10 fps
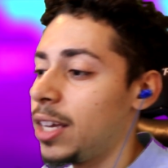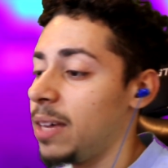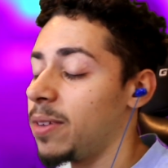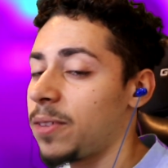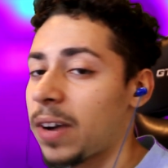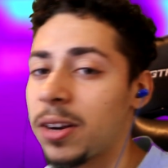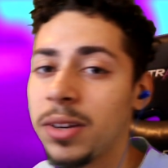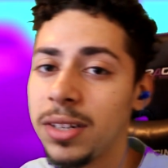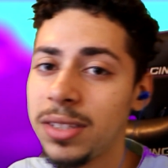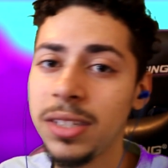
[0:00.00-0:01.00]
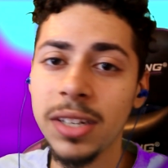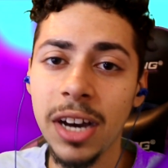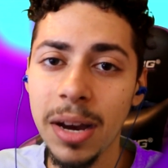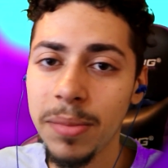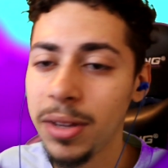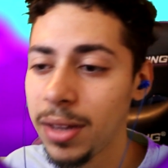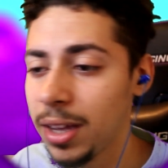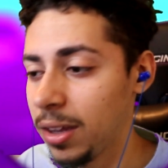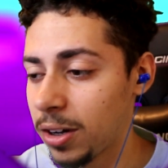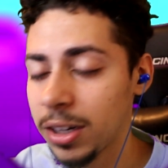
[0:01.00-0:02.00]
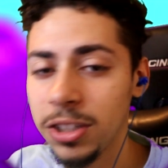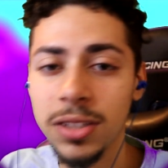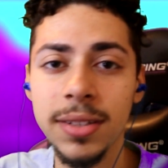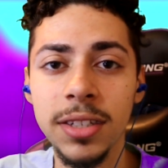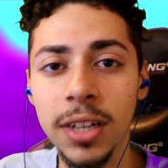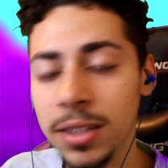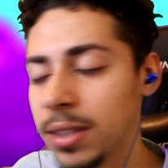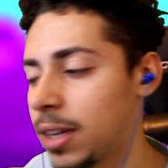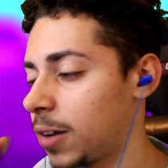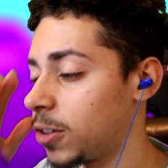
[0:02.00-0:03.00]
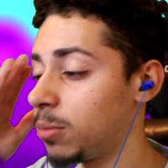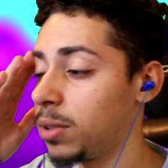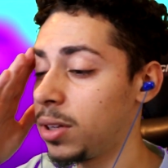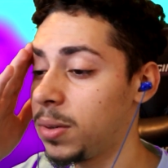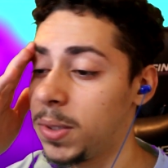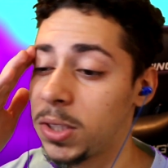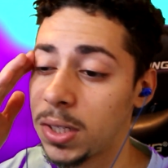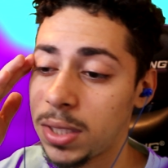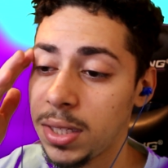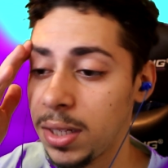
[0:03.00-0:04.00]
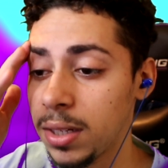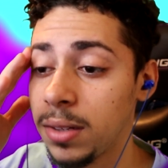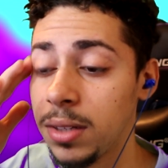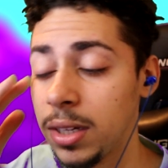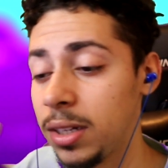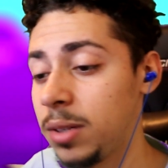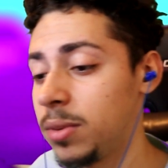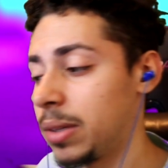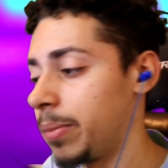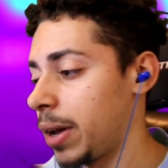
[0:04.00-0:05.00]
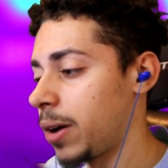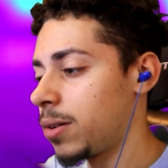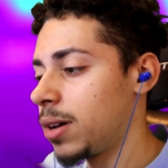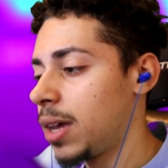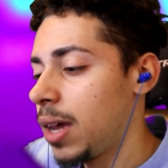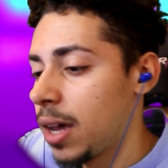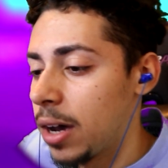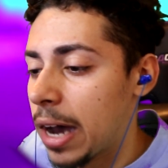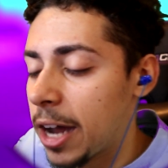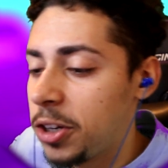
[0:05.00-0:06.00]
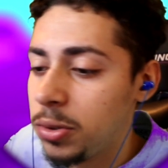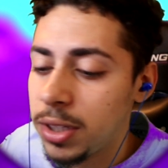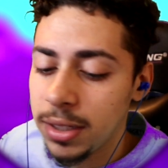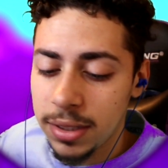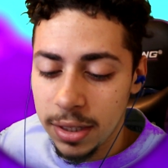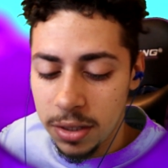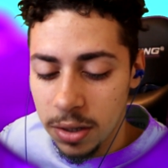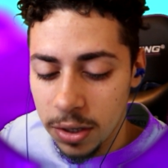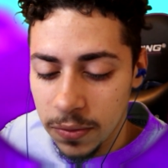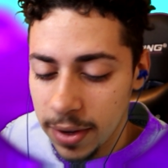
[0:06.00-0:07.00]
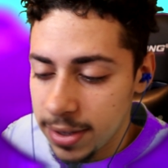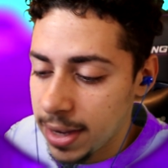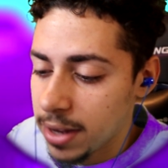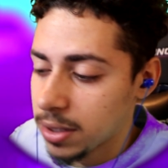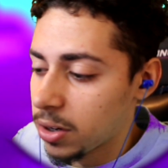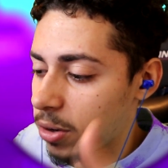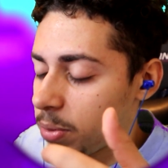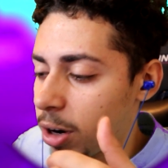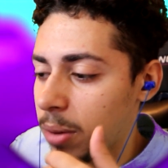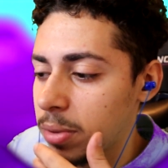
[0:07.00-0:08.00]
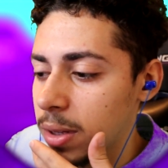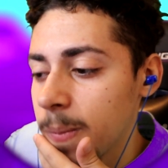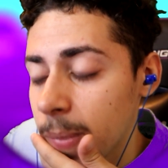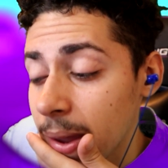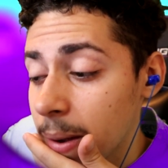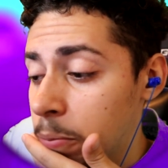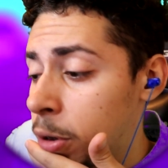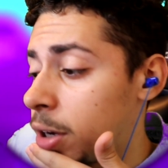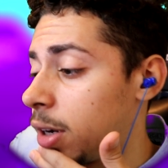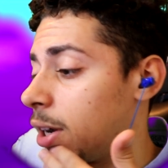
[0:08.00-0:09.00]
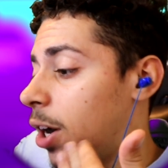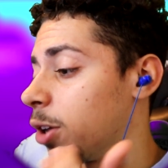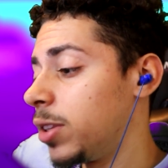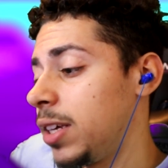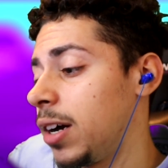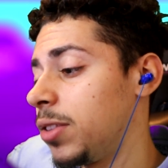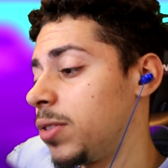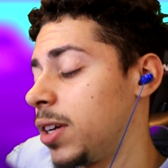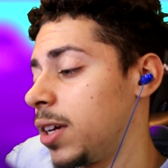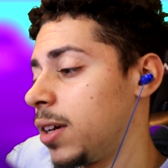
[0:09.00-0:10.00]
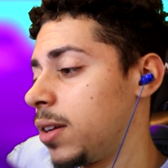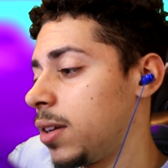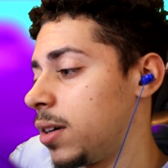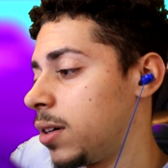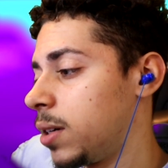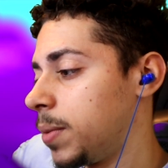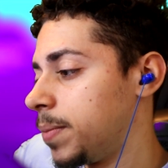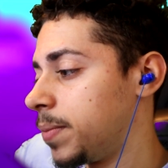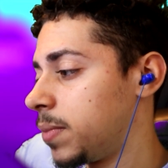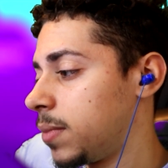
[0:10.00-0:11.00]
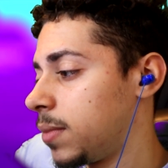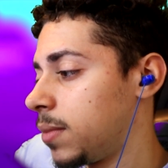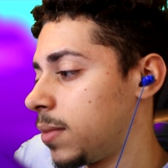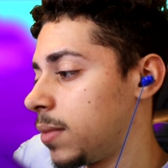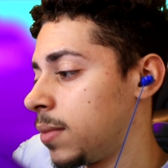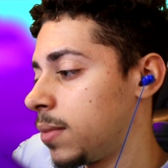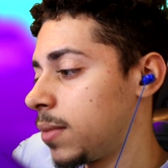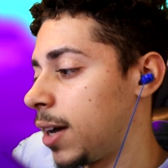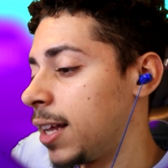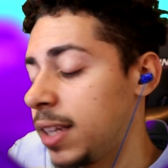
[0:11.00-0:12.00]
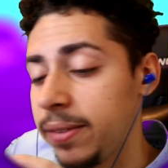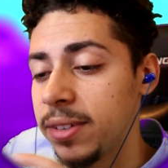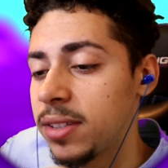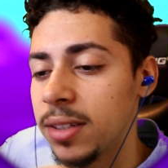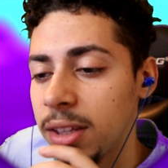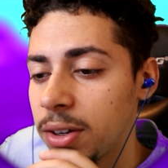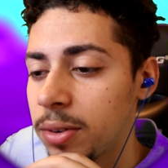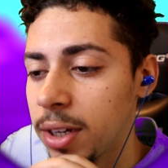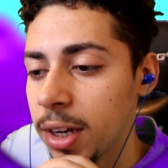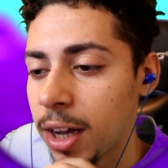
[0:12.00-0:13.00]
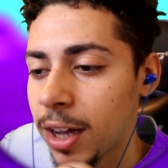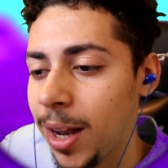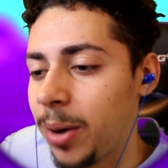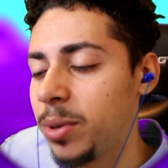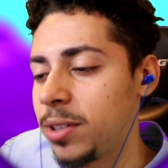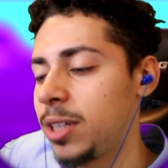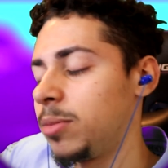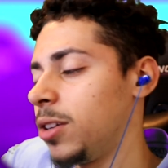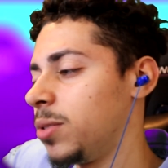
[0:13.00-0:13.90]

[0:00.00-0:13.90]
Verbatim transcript: even if I don't get to see a comment, hey, y'all can just discuss it down there below what y'all think the ending was about. Uh, I do think Six saw his face got scared probably, but on the other hand, um, I leave this to theory and, I, and I'll accept